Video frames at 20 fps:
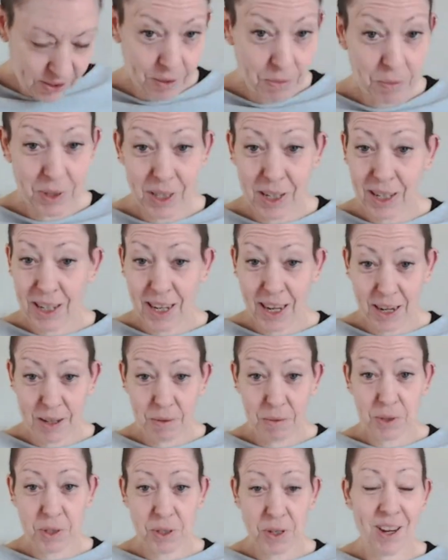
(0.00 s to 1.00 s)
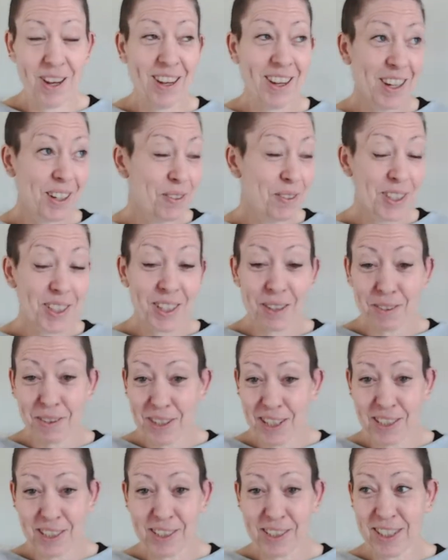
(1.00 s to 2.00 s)
somebody again was, I'm so
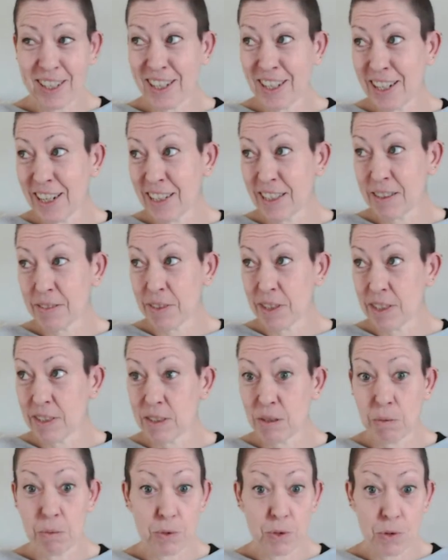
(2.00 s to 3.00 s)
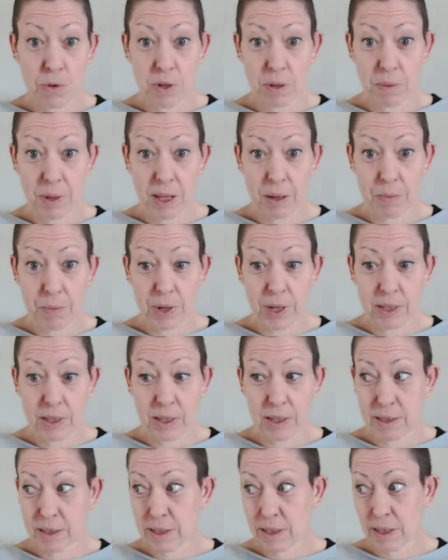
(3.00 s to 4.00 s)
easily led. I'm like, someone's talking about that brand
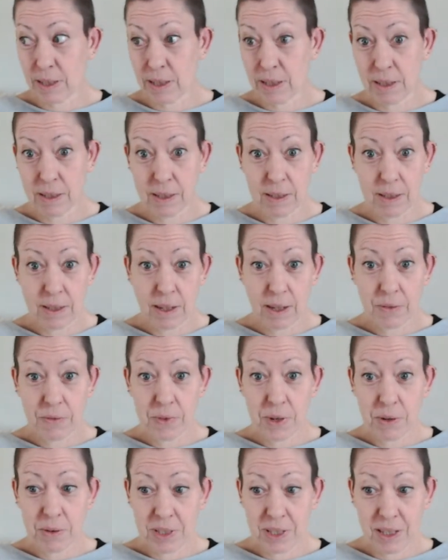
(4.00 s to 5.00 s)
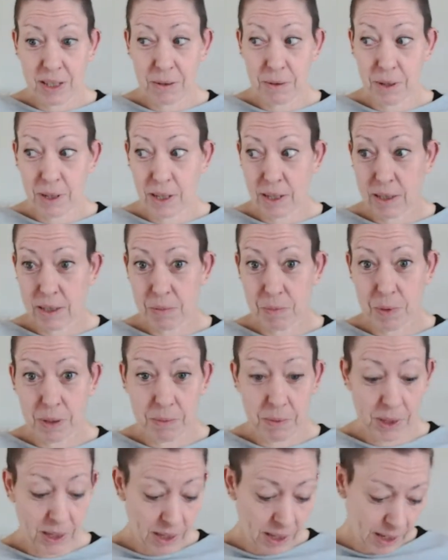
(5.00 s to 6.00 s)
the other day. I've no idea who it is, but
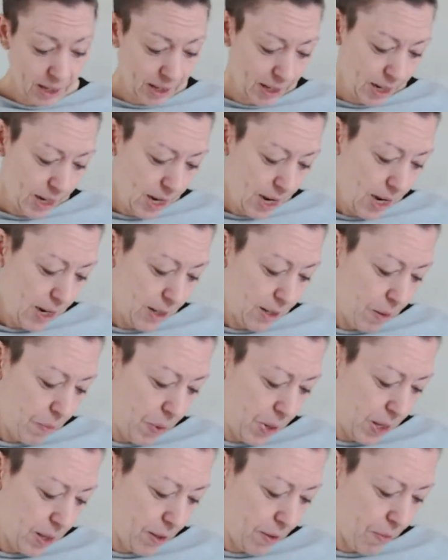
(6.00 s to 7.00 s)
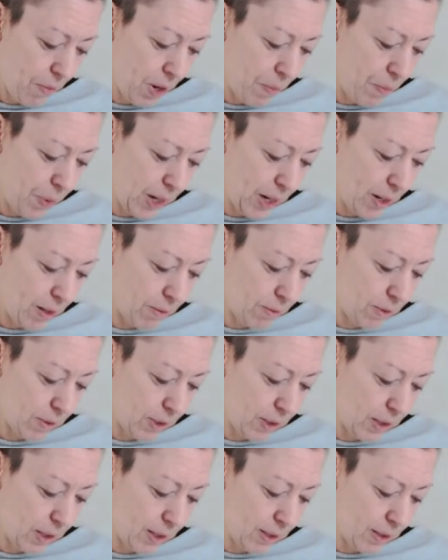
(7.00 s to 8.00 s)
I'm going to get it. I paid
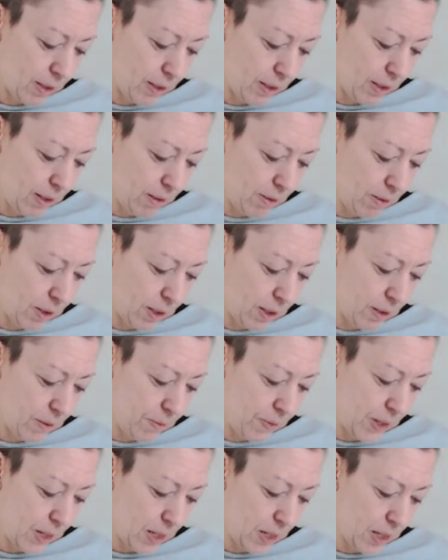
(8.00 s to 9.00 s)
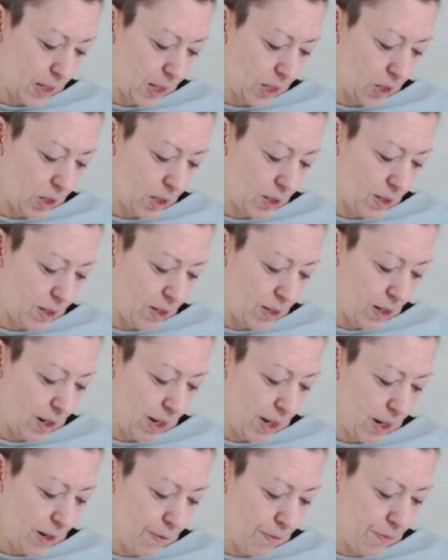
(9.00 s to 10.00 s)
£3. It's silk, it's vintage, it's
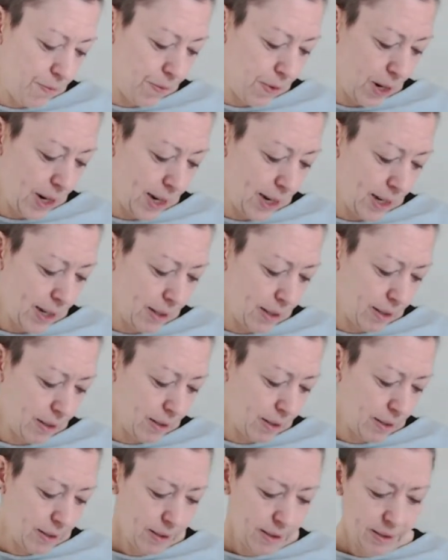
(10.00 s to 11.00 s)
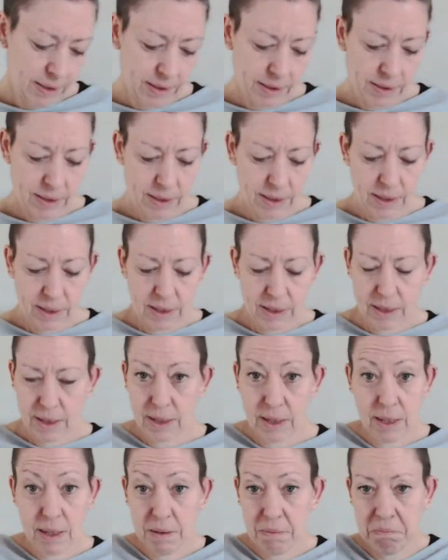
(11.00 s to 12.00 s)
Diana Fraze.
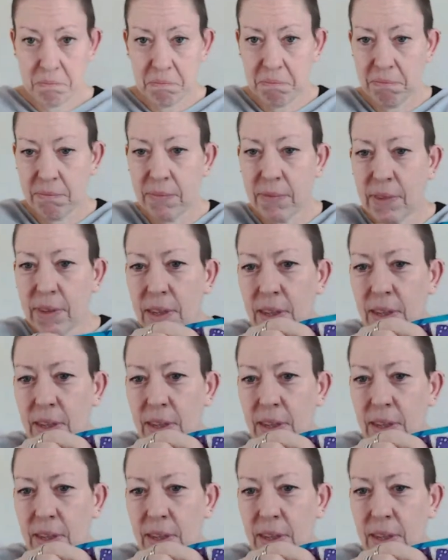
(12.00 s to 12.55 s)
And